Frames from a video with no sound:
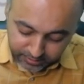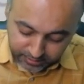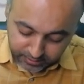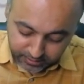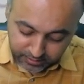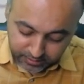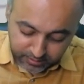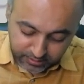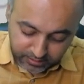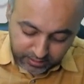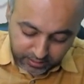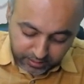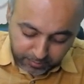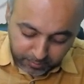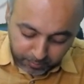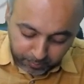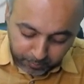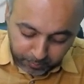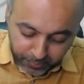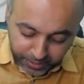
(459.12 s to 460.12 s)
this is the
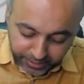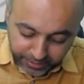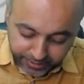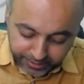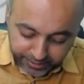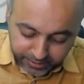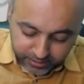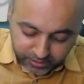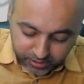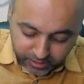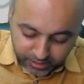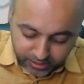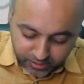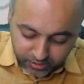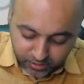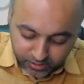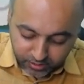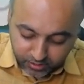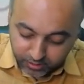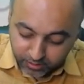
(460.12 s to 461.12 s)
Benedict's
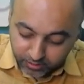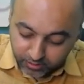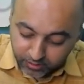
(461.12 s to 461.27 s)
test.